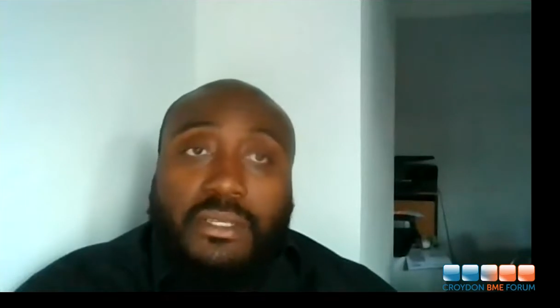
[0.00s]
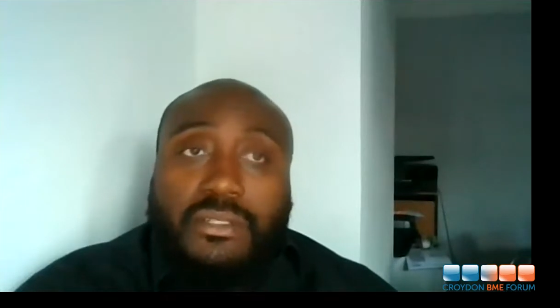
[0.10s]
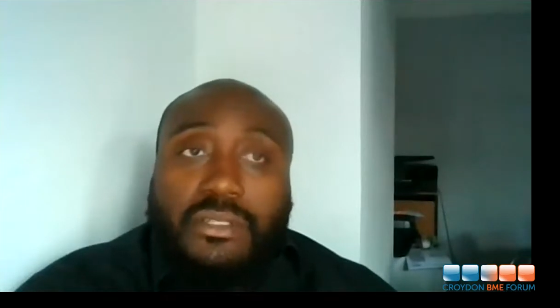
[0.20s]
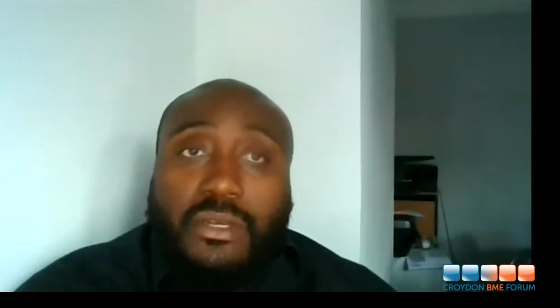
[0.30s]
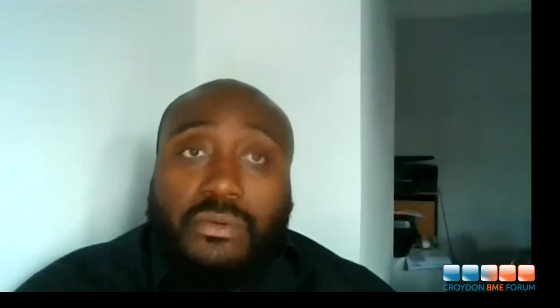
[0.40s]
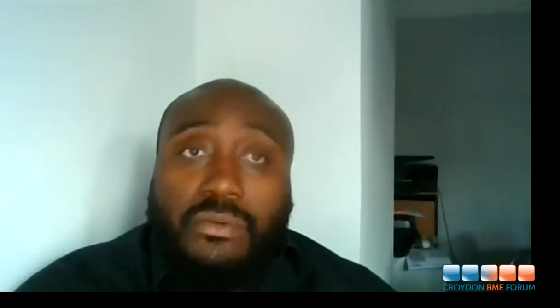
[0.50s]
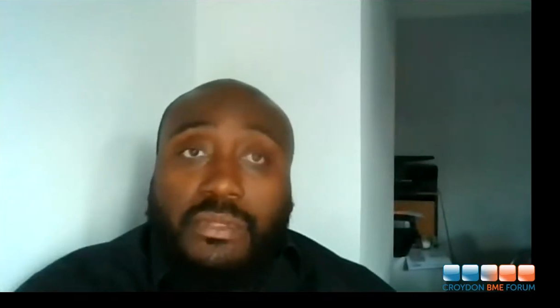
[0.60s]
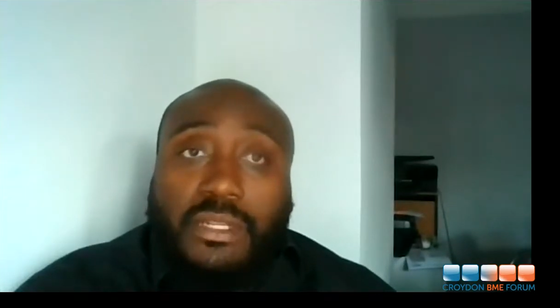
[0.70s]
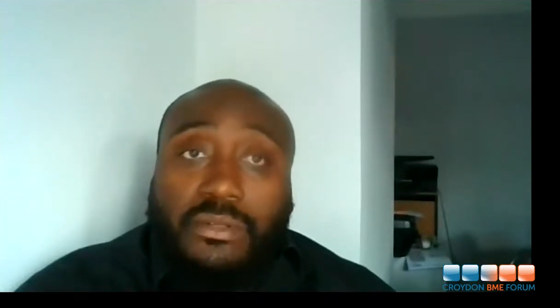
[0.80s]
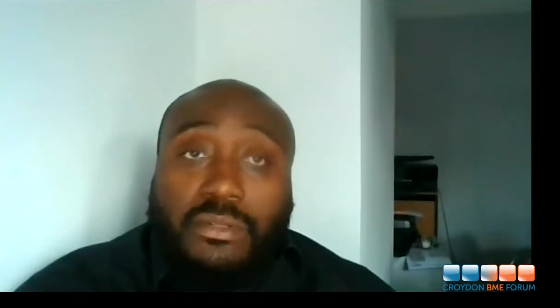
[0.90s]
So
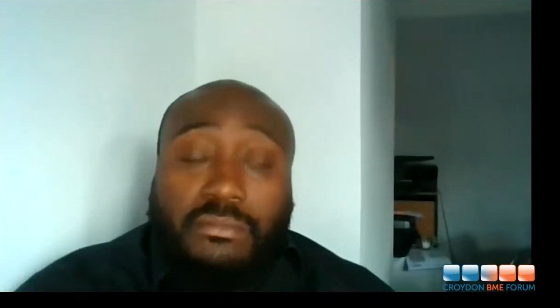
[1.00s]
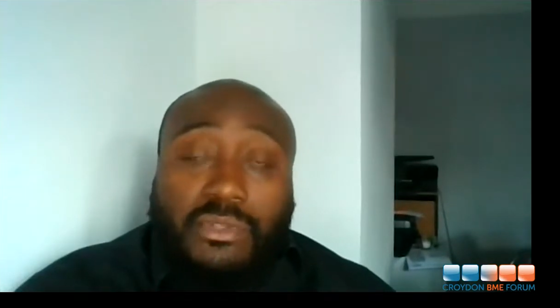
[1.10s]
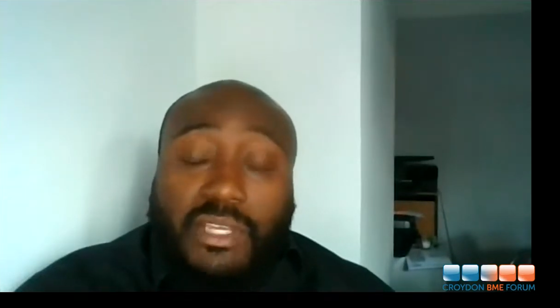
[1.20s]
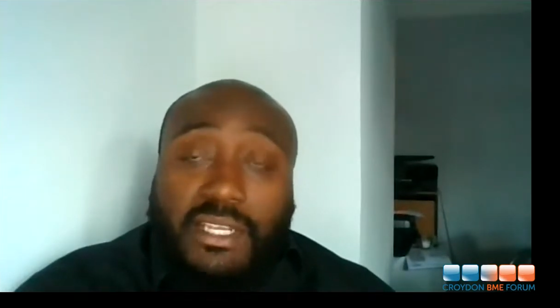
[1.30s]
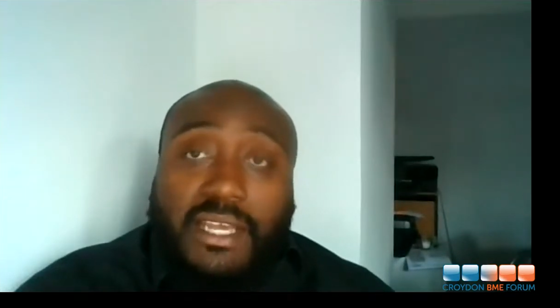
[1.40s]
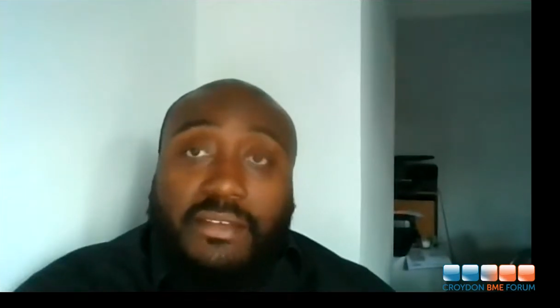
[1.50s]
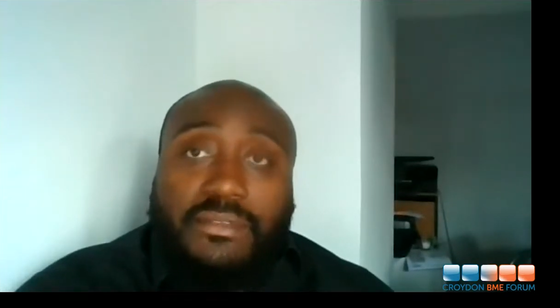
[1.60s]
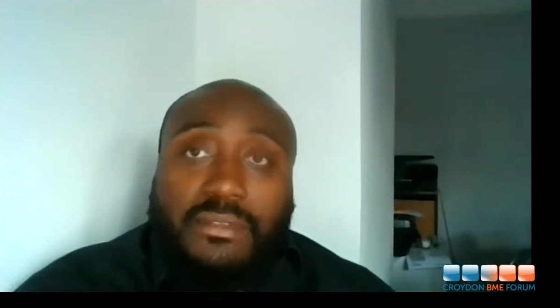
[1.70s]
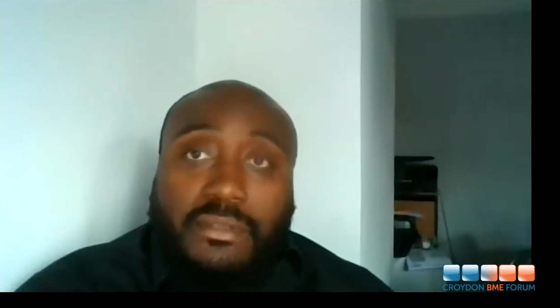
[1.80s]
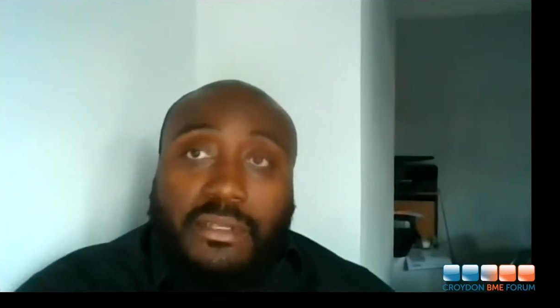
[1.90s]
they're looking
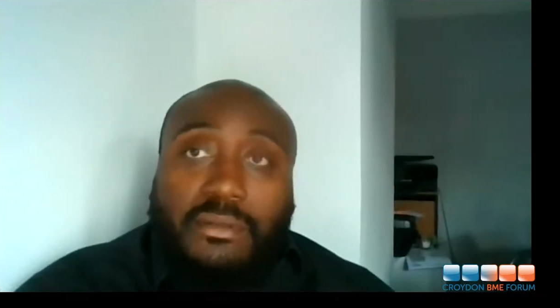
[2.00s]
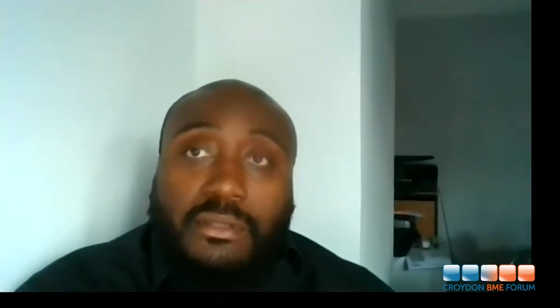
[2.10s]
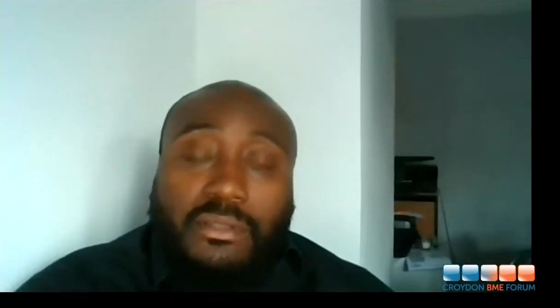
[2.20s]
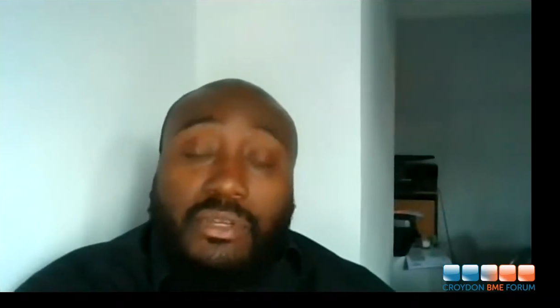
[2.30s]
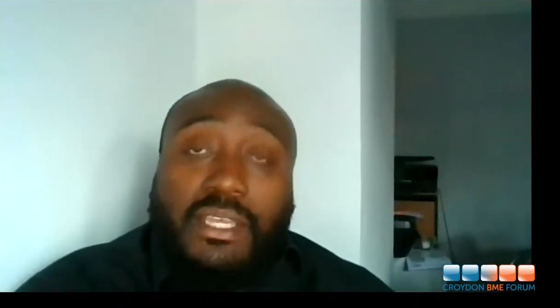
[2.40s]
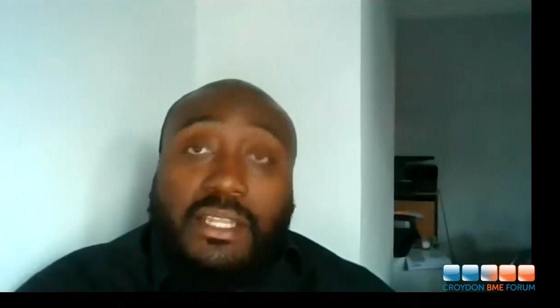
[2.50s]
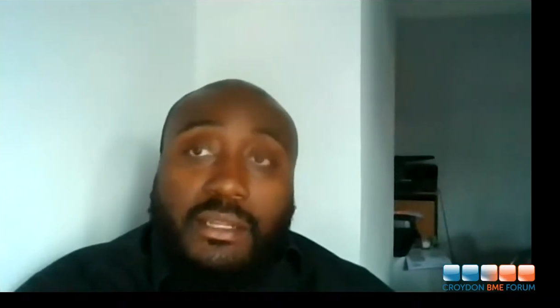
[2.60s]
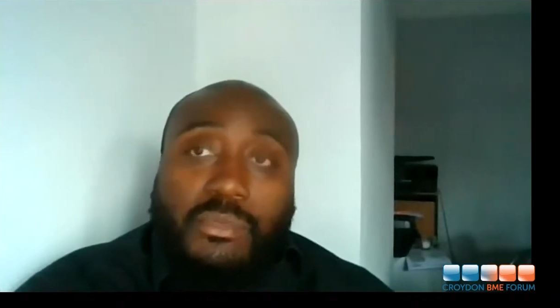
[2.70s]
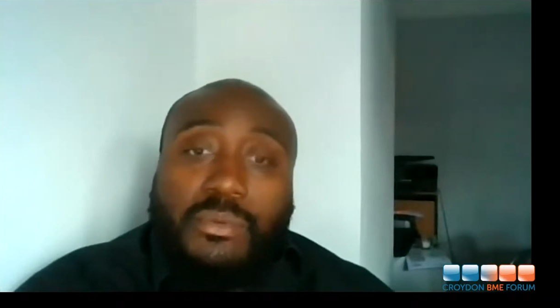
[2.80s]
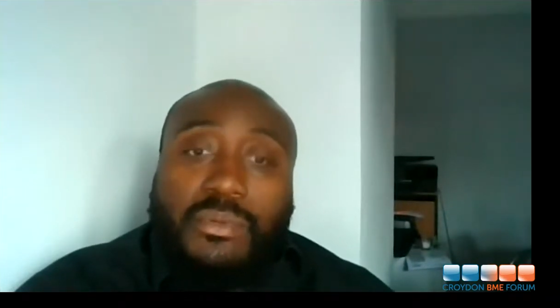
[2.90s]
at
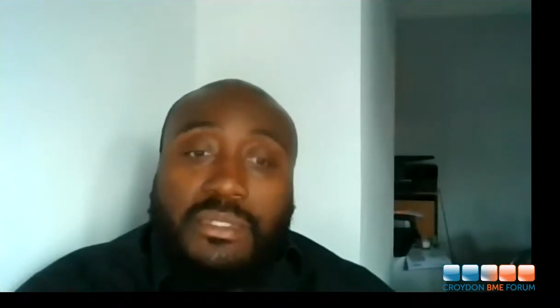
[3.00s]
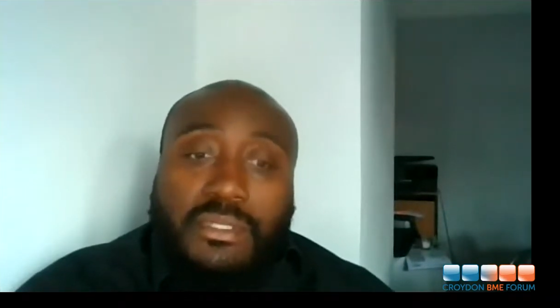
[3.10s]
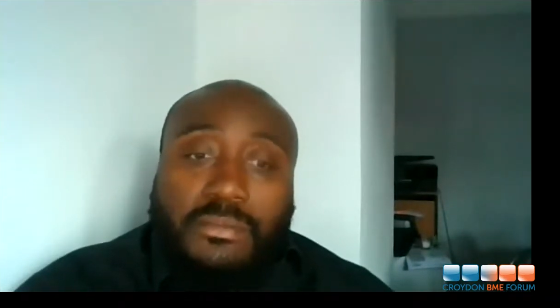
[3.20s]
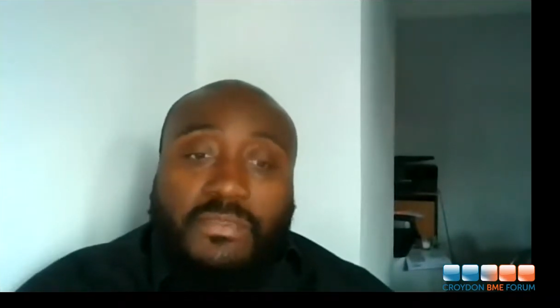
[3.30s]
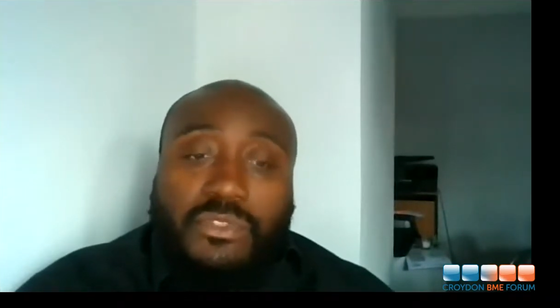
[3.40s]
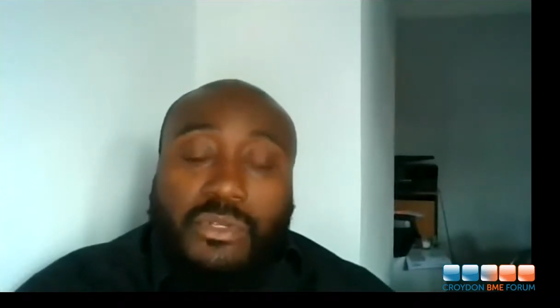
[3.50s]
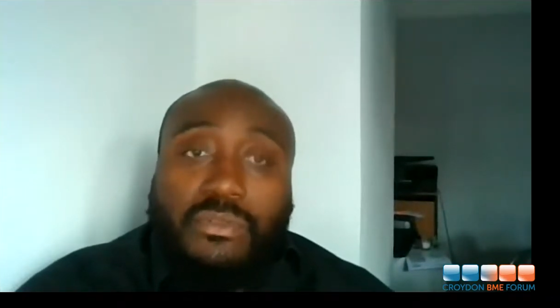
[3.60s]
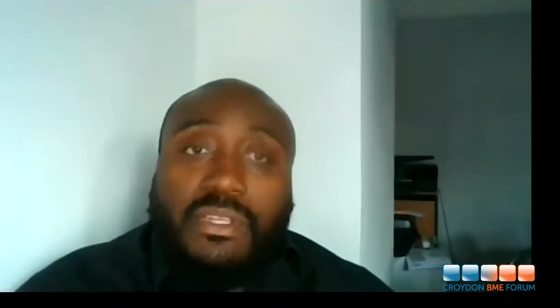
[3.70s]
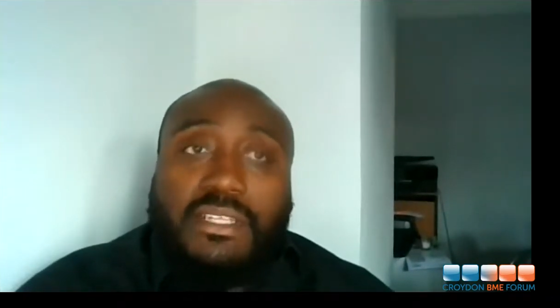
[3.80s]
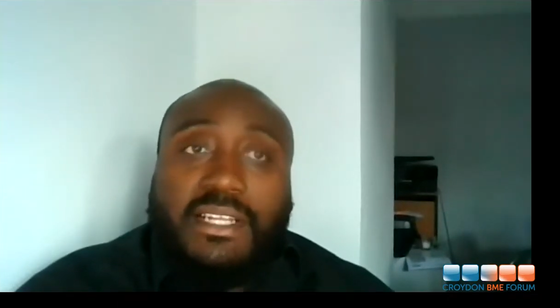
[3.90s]
the moment to
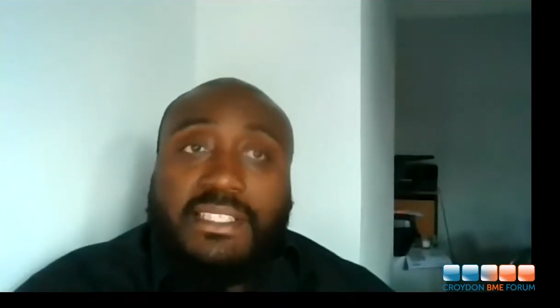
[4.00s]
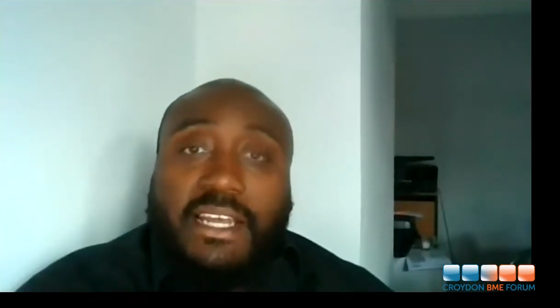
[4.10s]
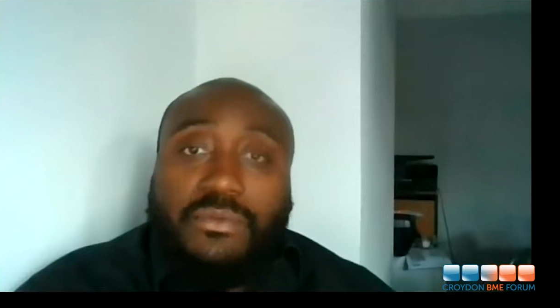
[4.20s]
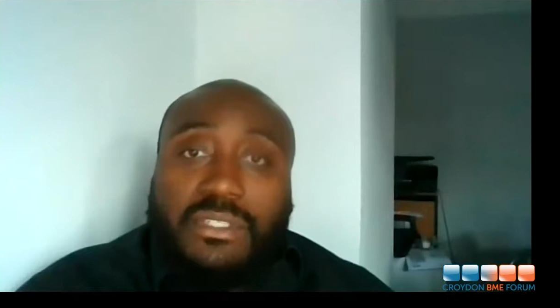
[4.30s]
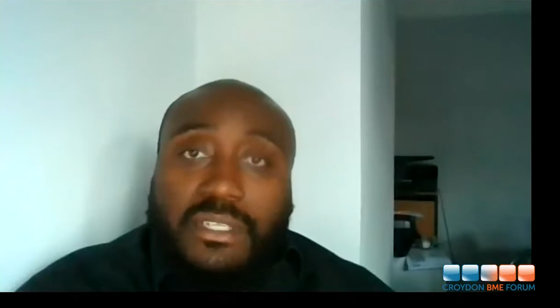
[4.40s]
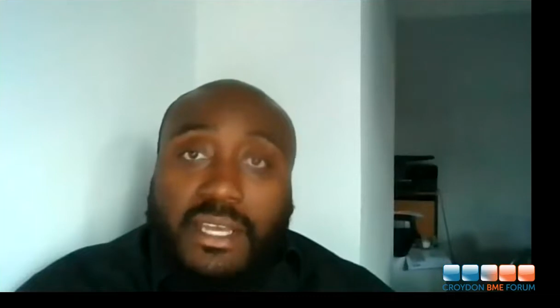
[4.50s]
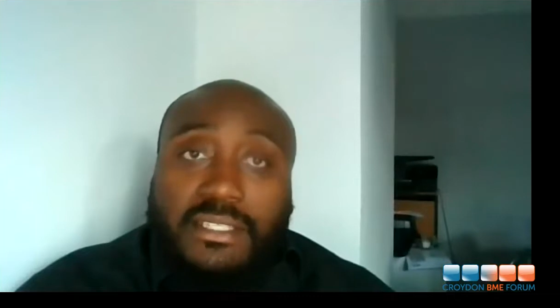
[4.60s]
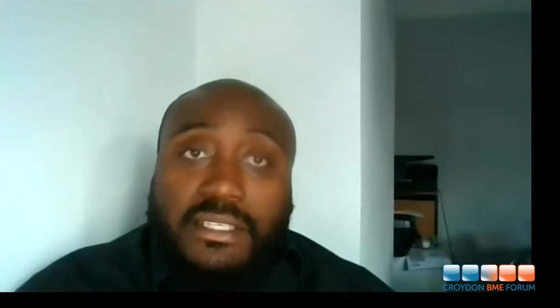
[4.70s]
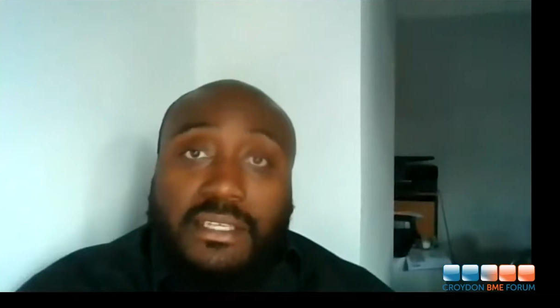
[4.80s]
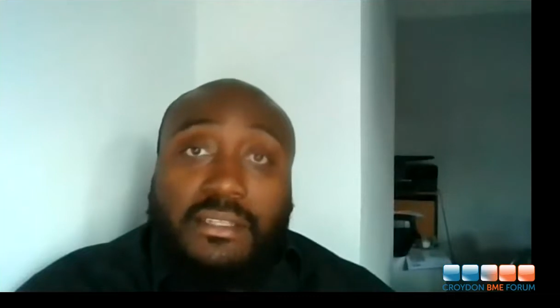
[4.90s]
doing things like
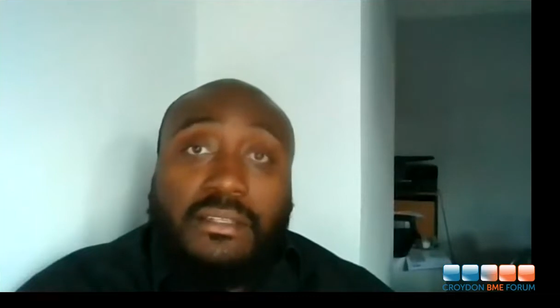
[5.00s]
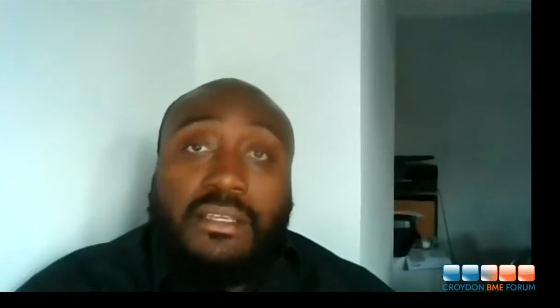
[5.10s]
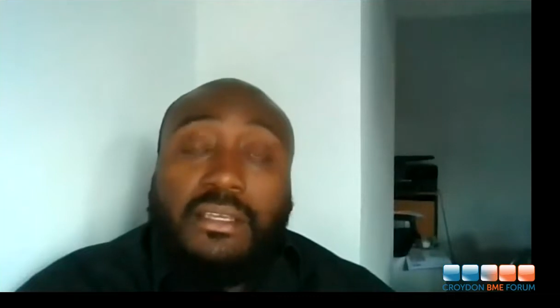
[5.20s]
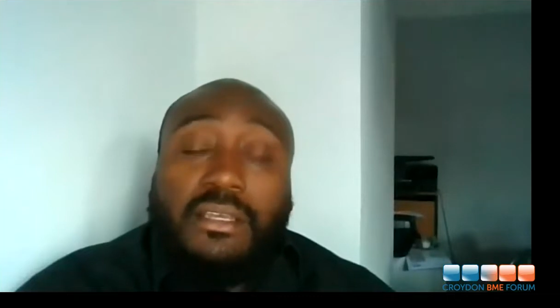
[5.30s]
downsizing,